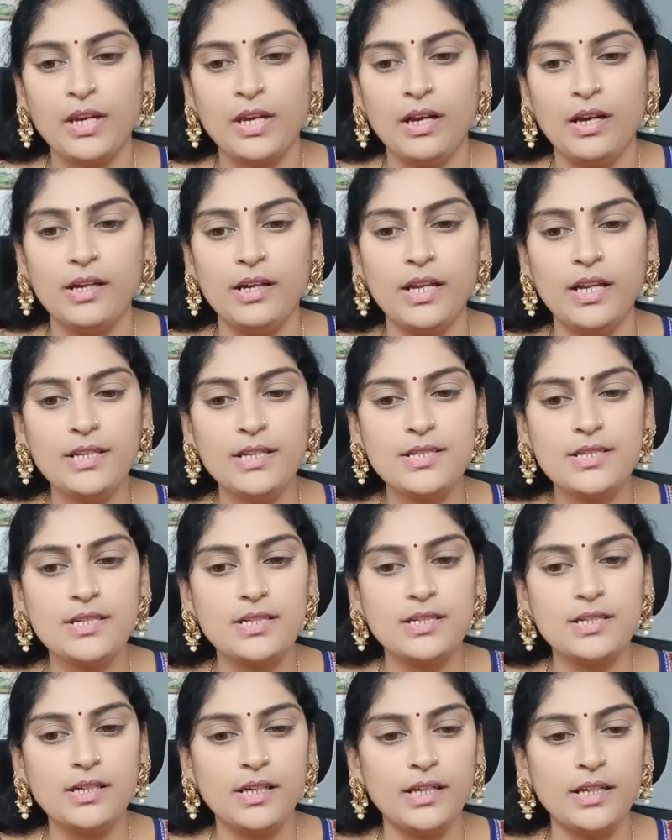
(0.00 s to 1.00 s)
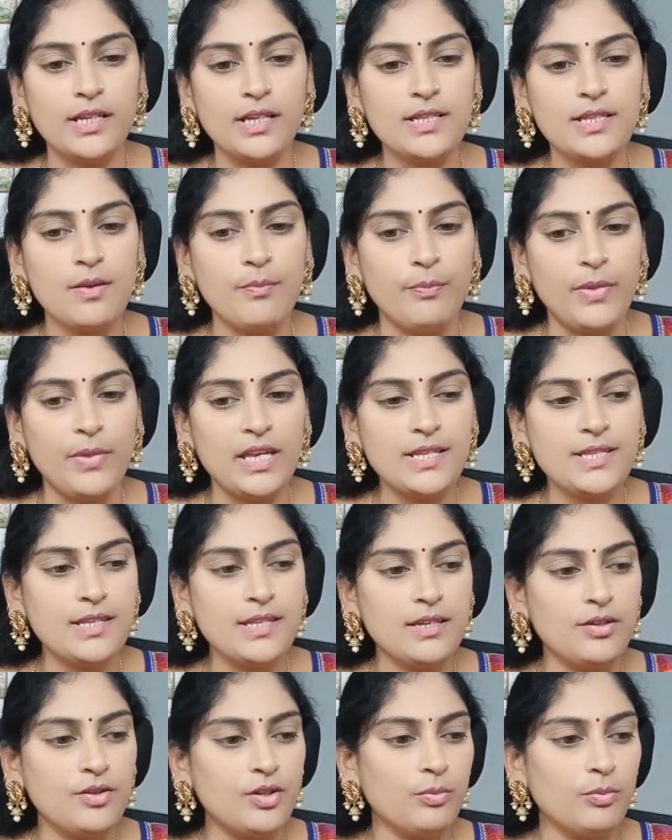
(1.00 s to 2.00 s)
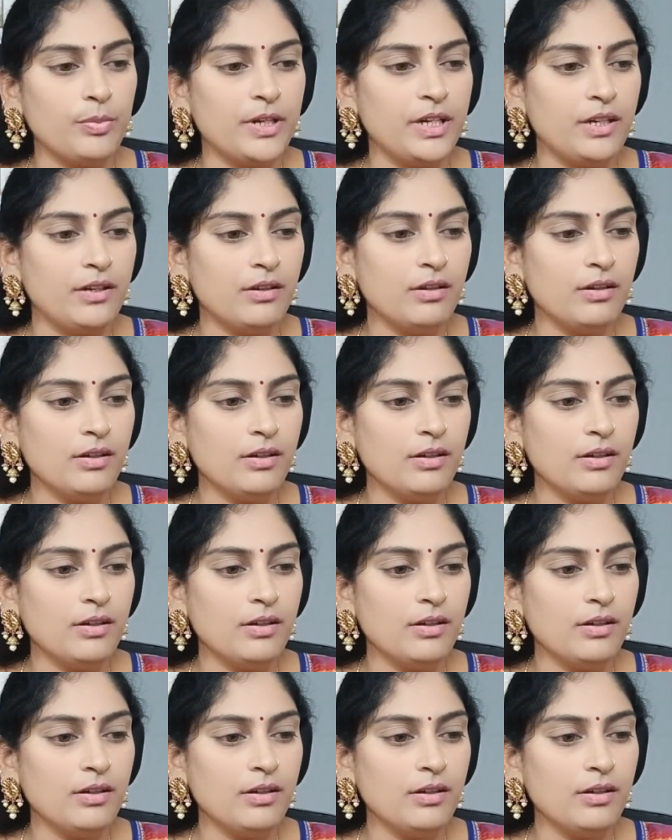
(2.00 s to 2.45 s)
Next it is a base interpreter.